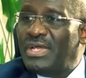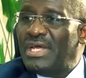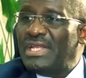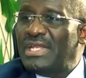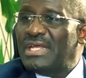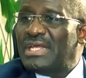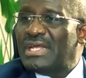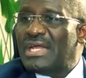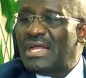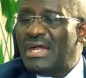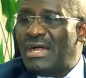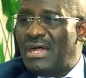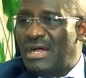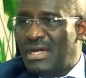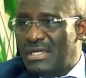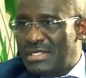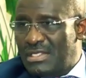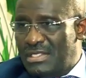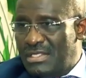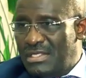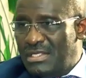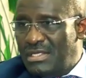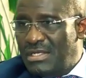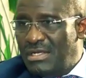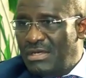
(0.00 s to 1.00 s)
get a
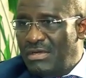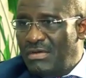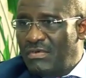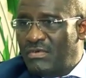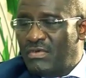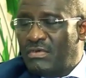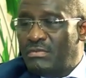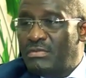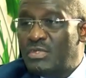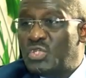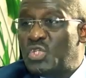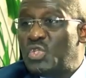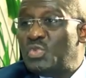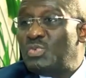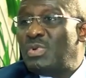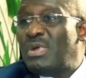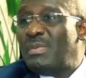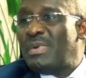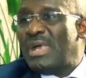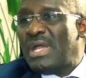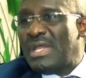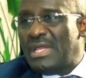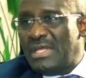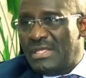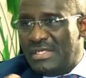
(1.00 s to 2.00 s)
card from a
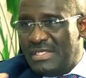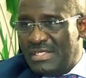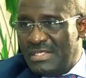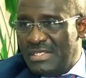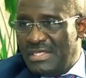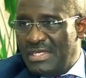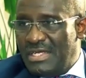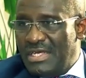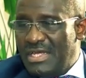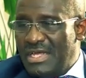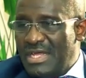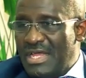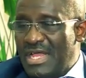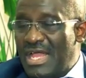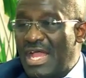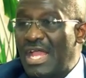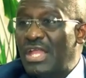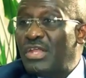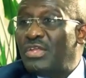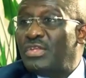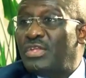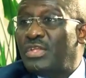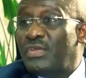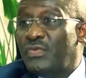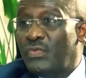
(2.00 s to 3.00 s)
supermarket
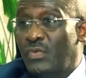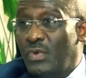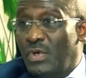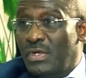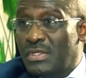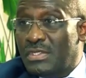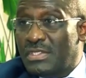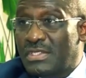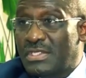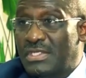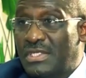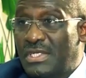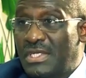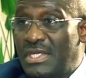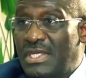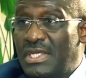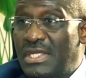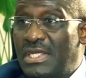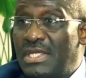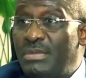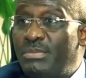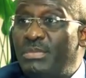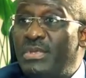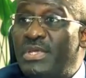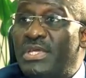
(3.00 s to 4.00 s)
and you default,
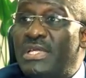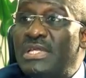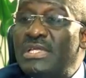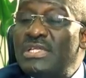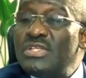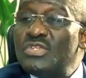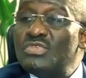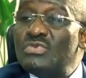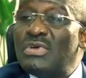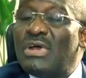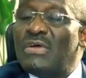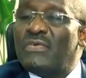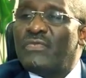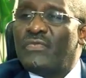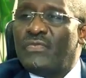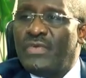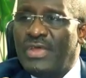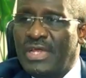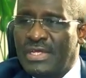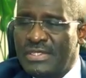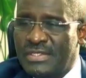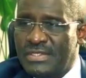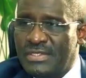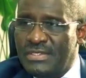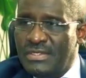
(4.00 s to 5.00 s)
it begins to
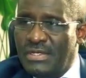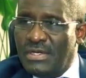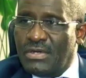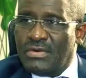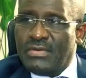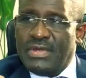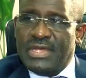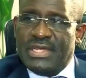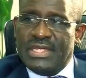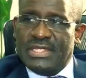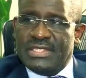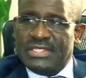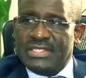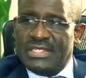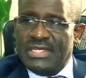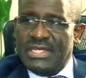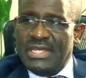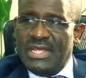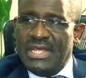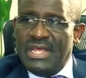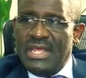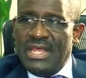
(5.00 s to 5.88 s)
affect your credit.